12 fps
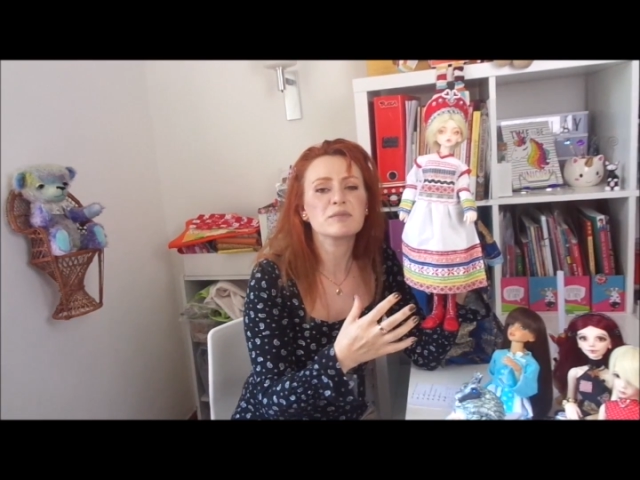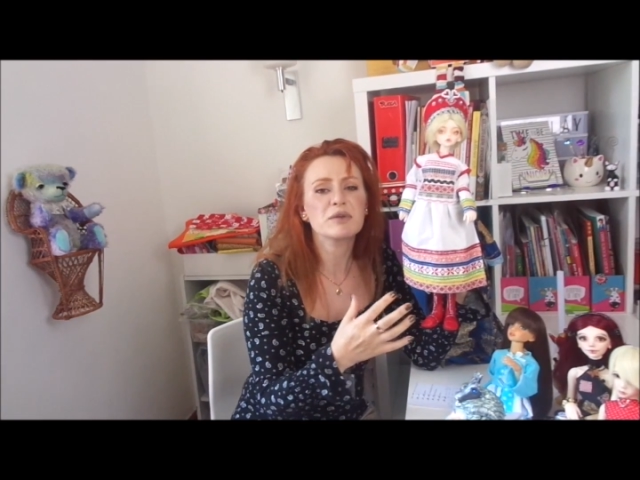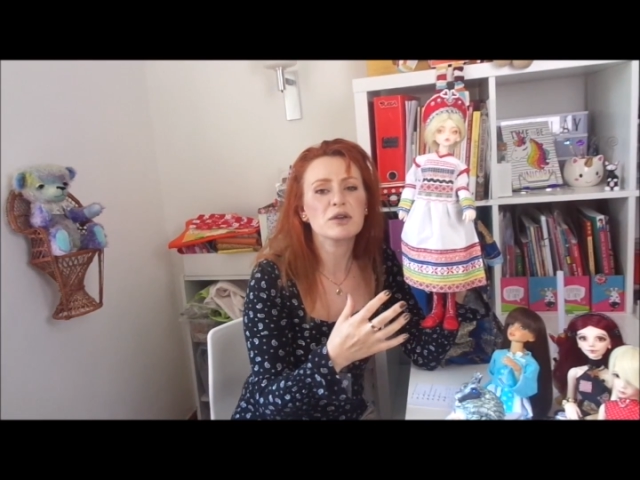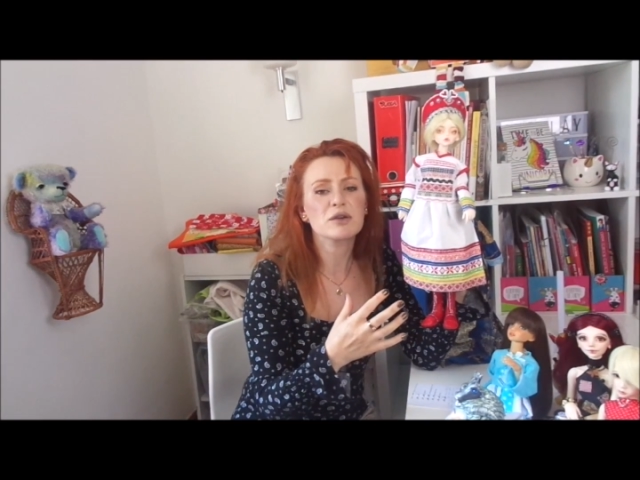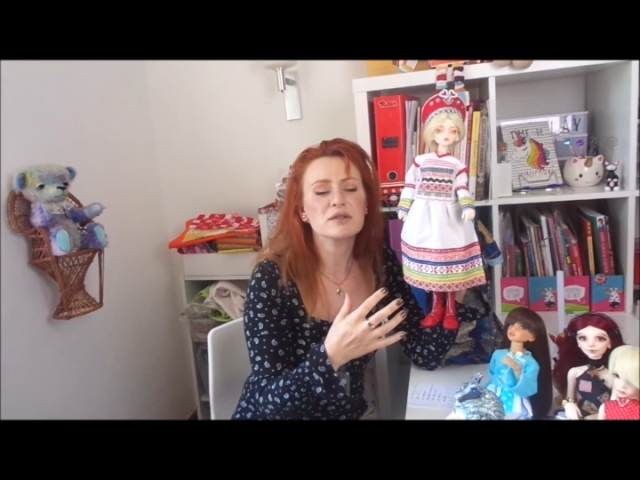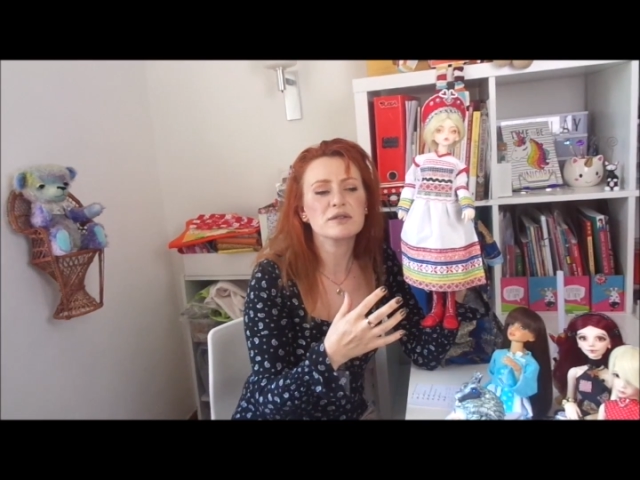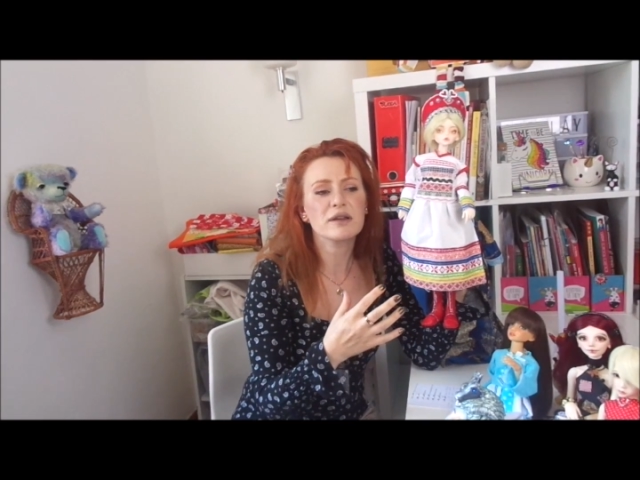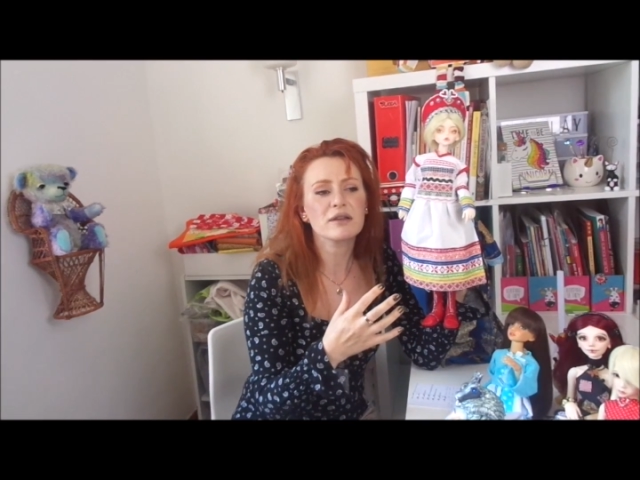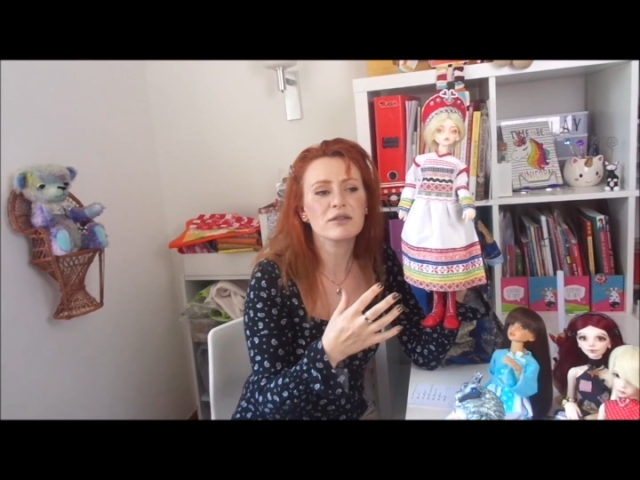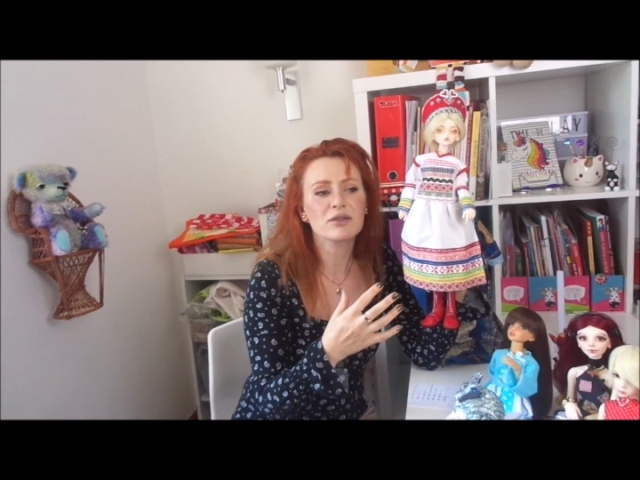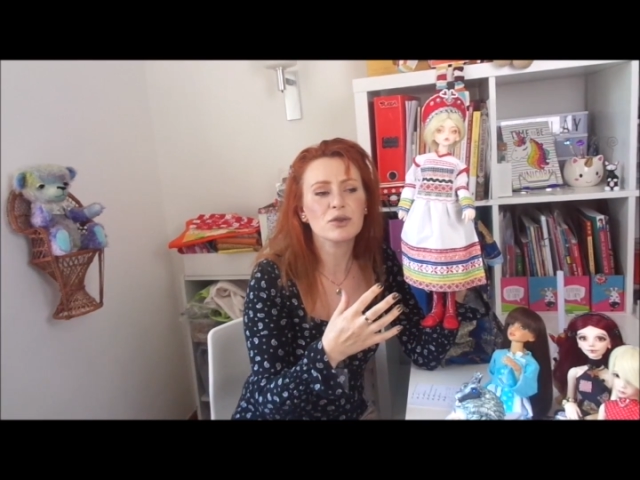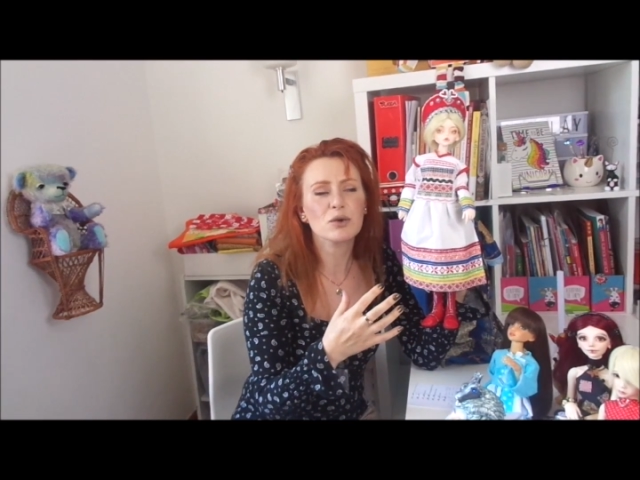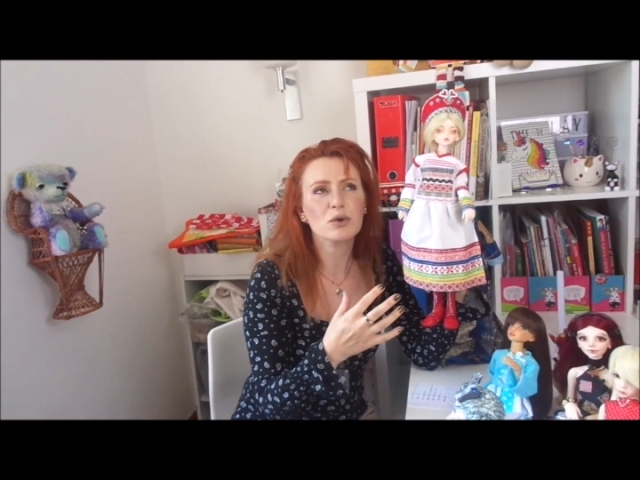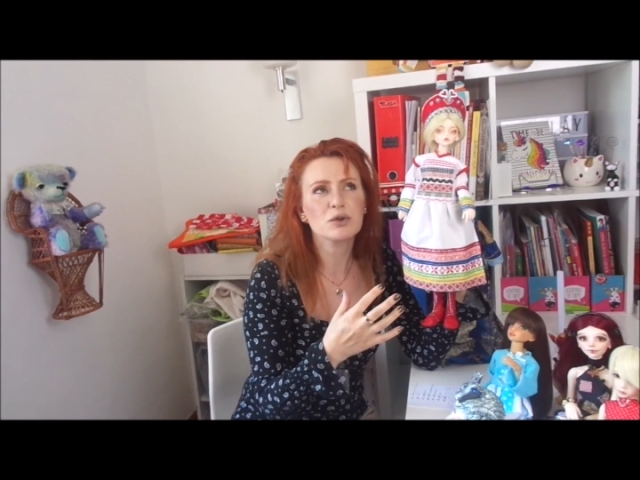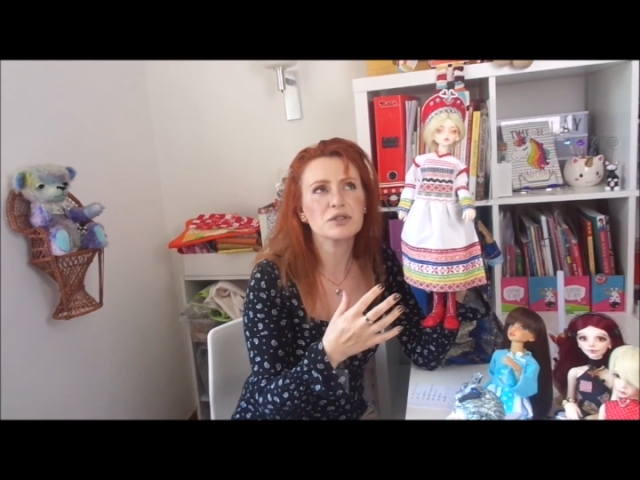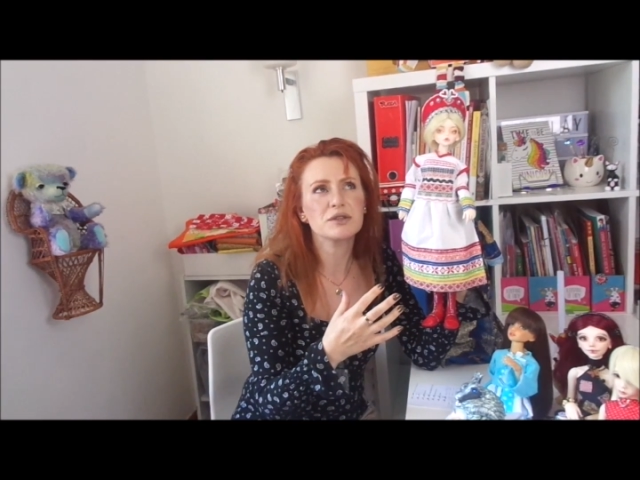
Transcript: because they thought